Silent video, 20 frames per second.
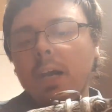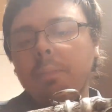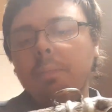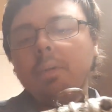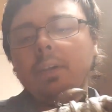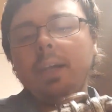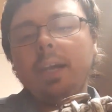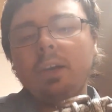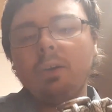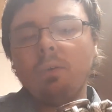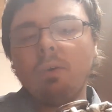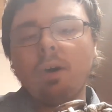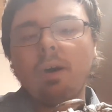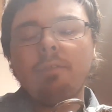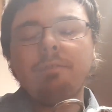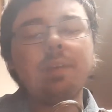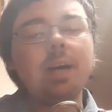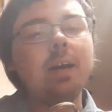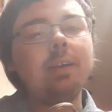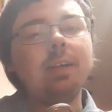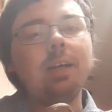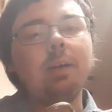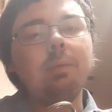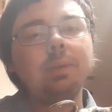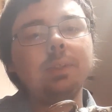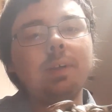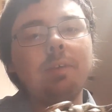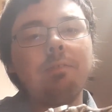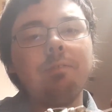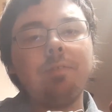but later on found out it
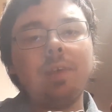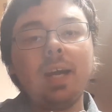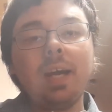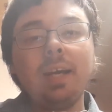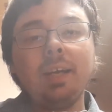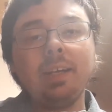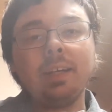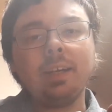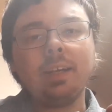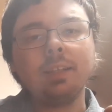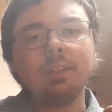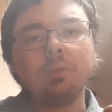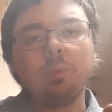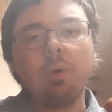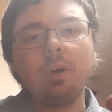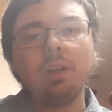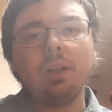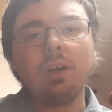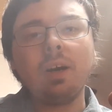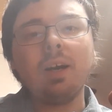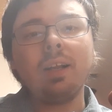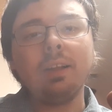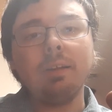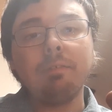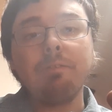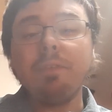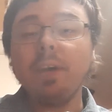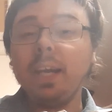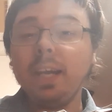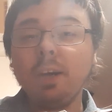was a fake, because what a lot of the
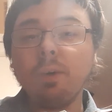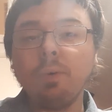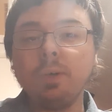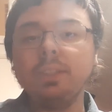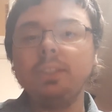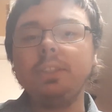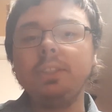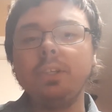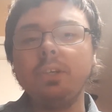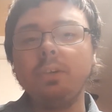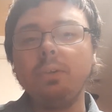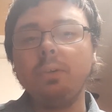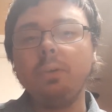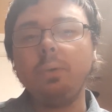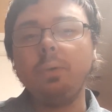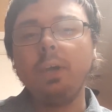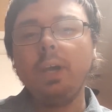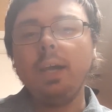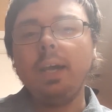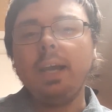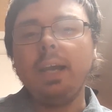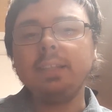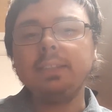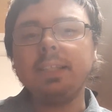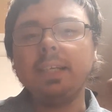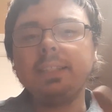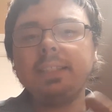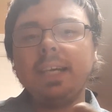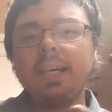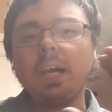fake ones do is
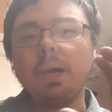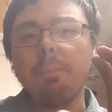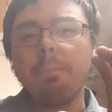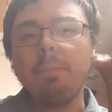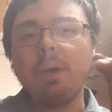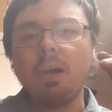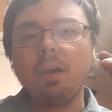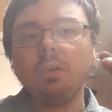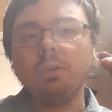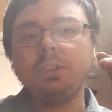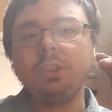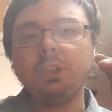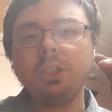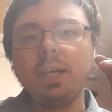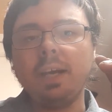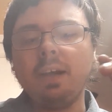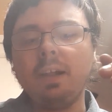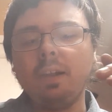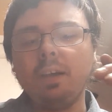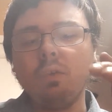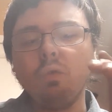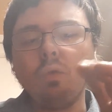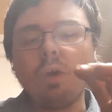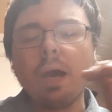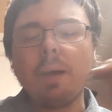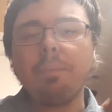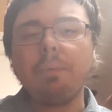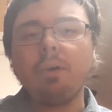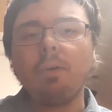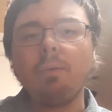they take a metal shell and
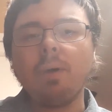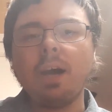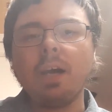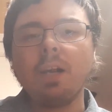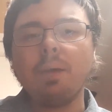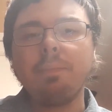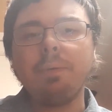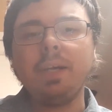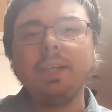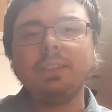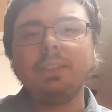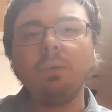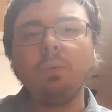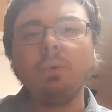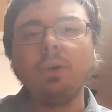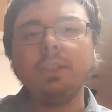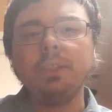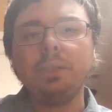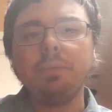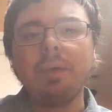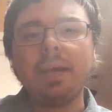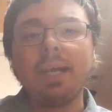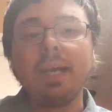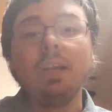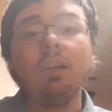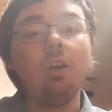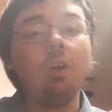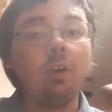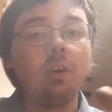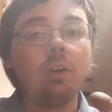wrap it around a piece of wood to make it
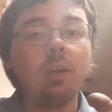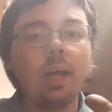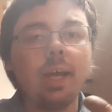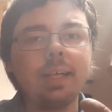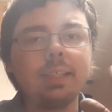look like